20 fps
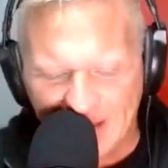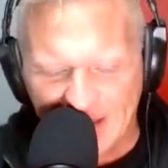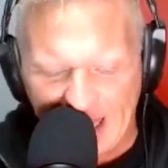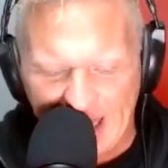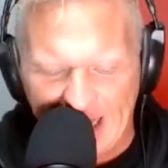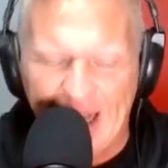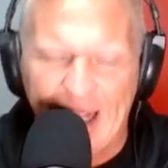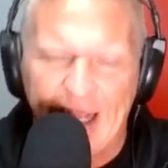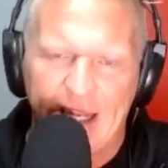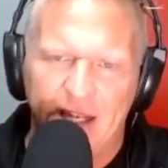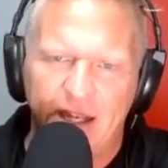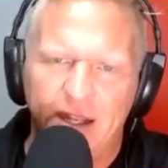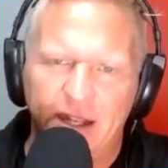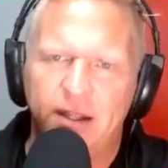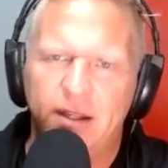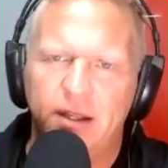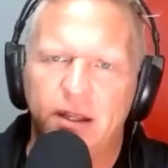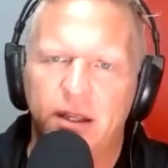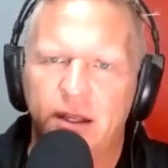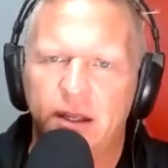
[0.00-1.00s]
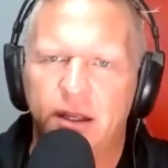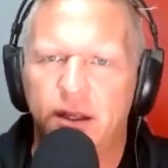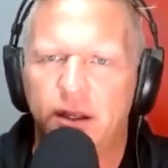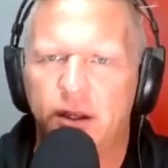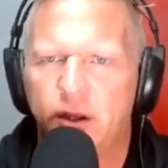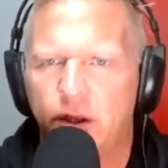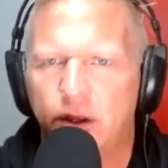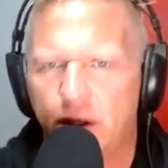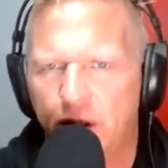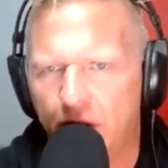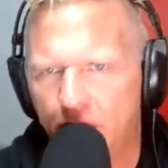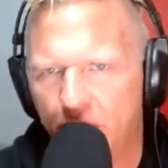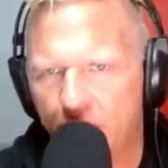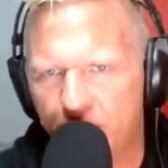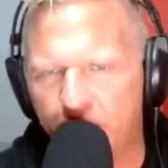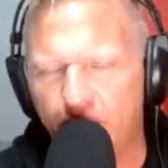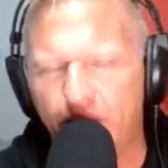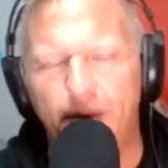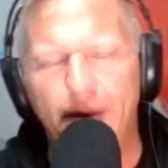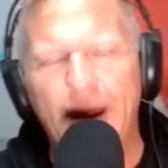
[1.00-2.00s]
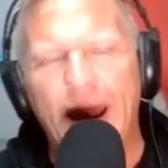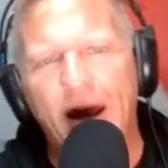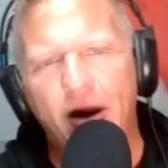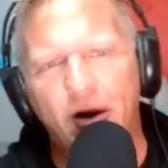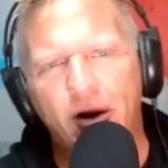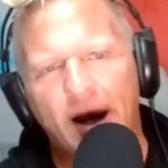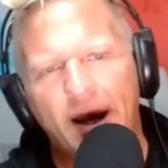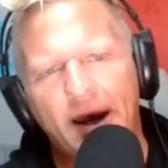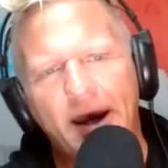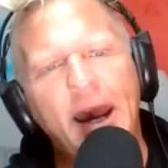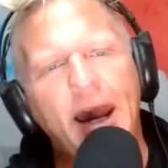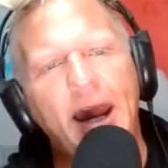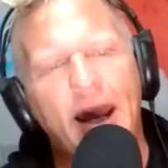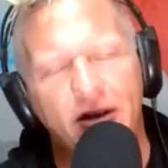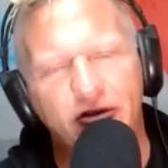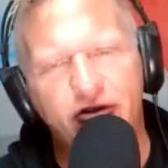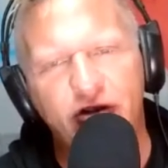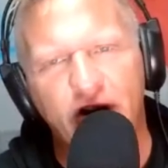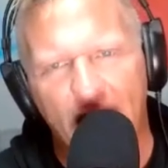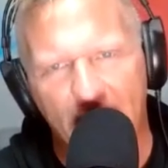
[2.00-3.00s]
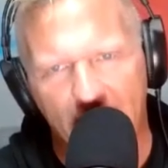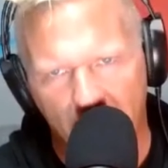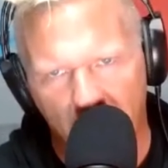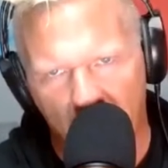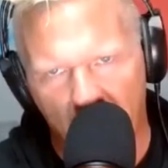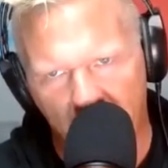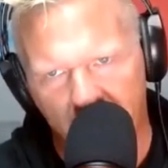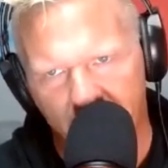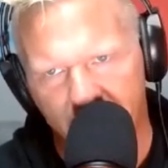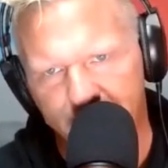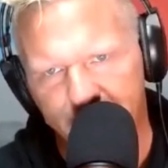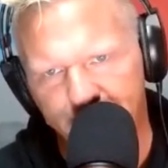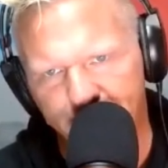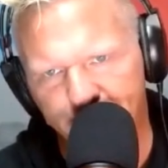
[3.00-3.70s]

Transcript: get in to the matter at hand, John Clark.